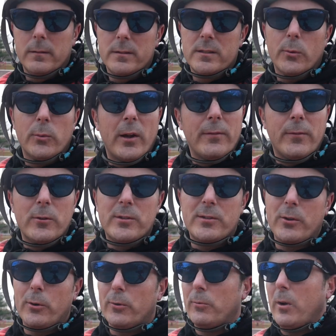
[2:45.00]
So when I first
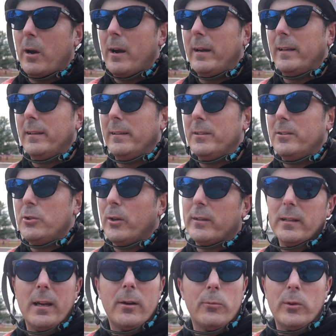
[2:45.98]
started riding, the trick
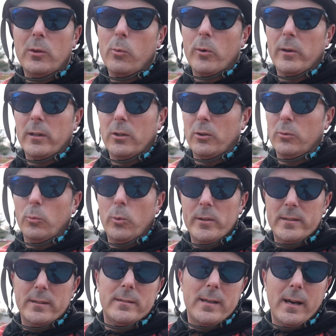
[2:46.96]
that I really wanted to learn
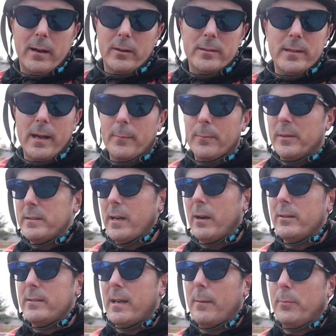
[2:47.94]
was the tire tap. The
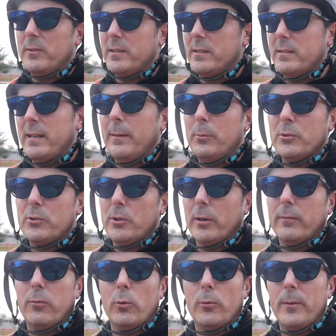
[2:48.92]
tire tap was a staple
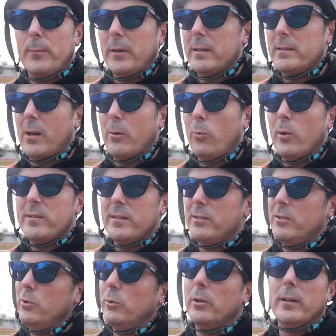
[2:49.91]
trick for me because I
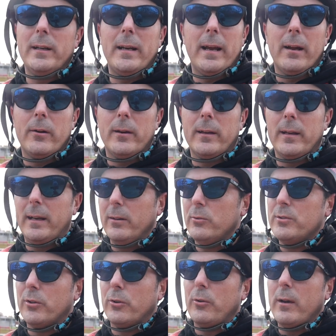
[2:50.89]
wasn't too good at airing and it
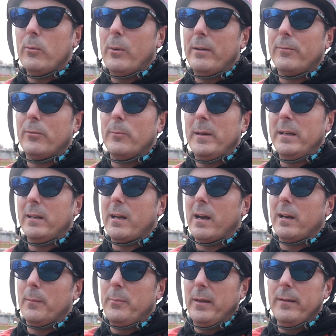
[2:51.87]
was a great way for me to
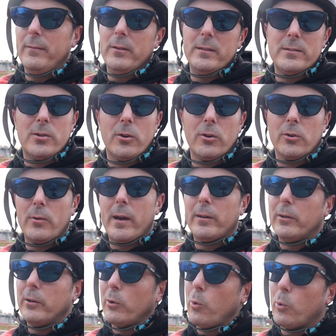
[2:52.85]
kind of pivot and turn around
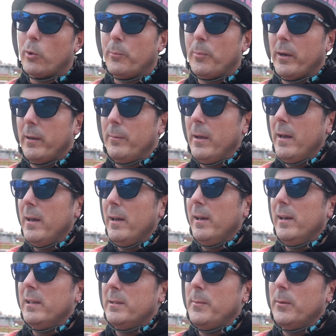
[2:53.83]
on a quarter pipe
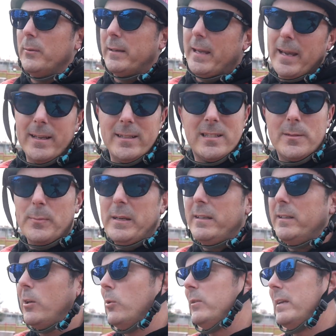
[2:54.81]
to be able to gain speed
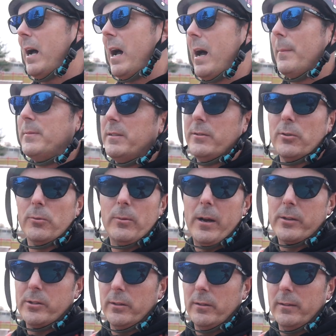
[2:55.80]
to go the opposite
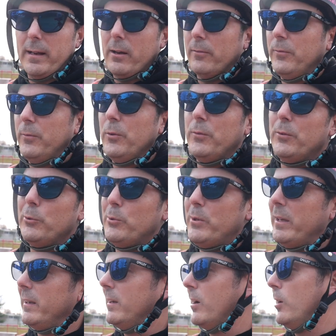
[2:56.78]
direction. Now, Fufanu
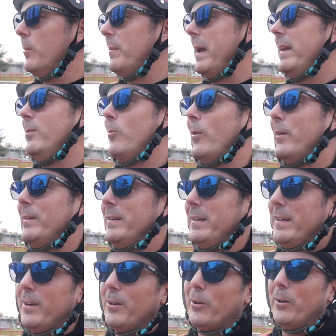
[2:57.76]
didn't come anywhere
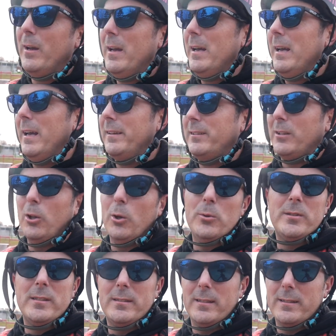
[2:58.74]
near as
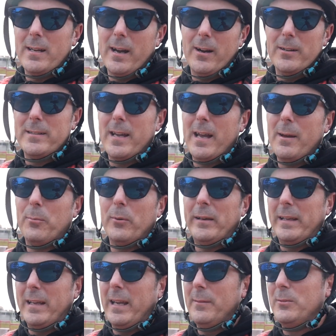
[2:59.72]
close as a tire tap when
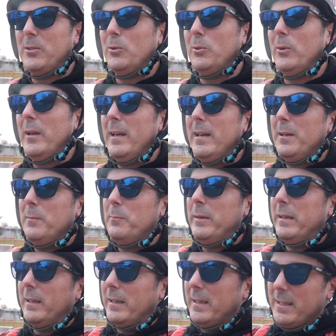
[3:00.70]
it came to
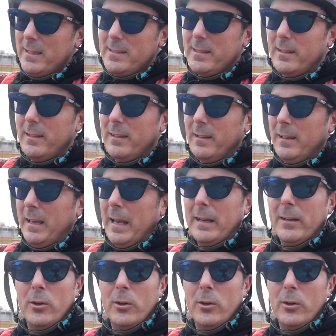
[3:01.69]
being easy, and